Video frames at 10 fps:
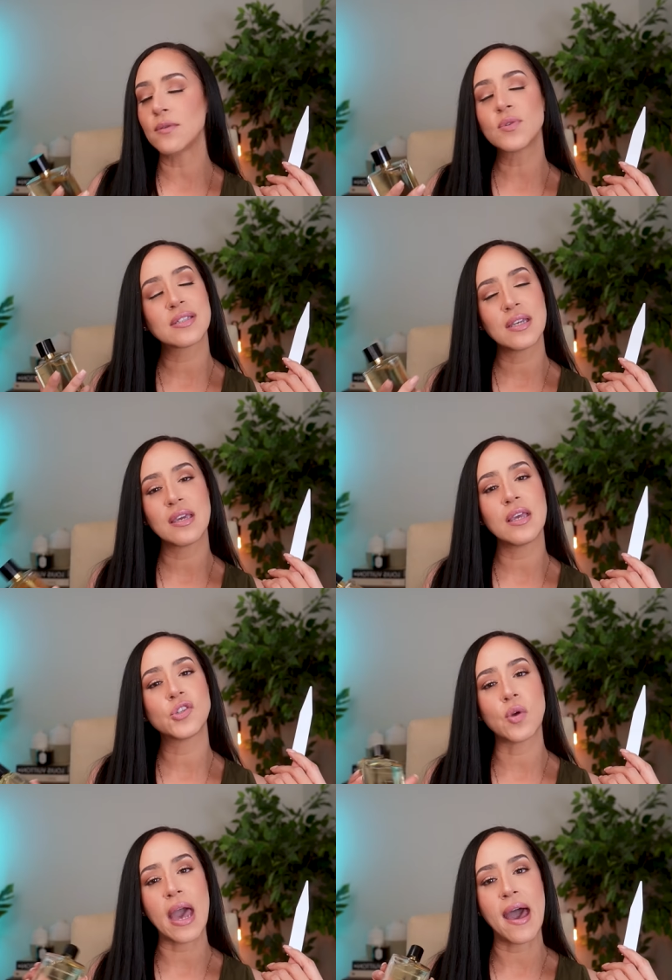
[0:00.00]
I was
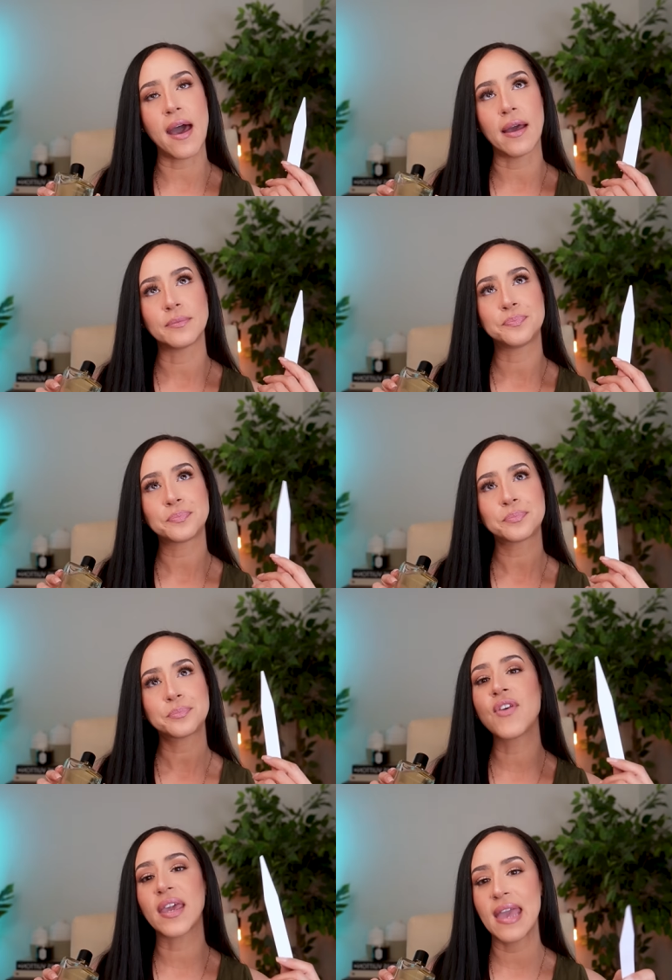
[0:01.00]
thinking to add
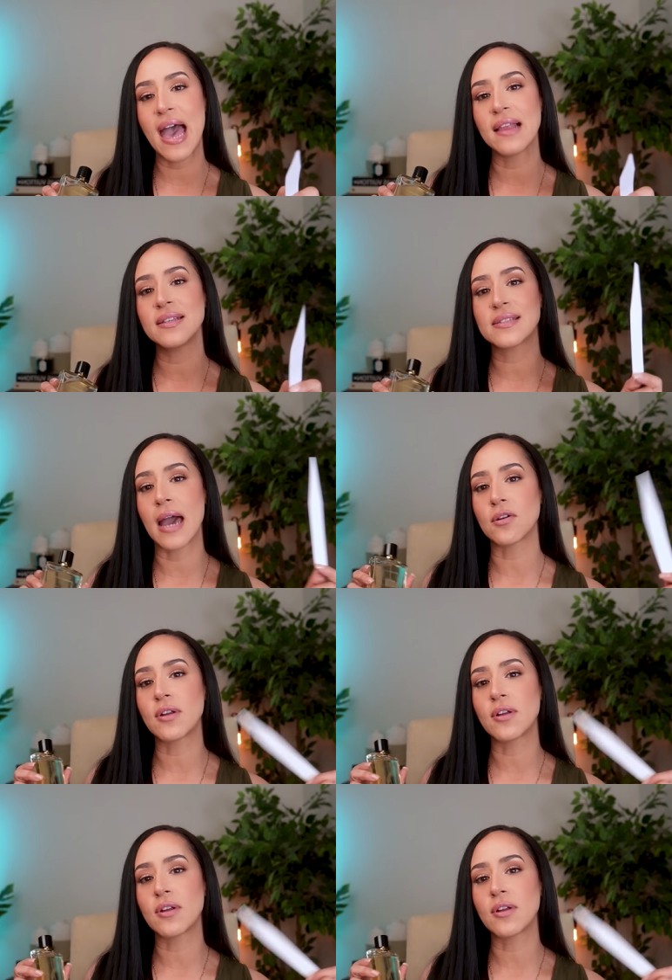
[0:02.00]
out of the Kayalis,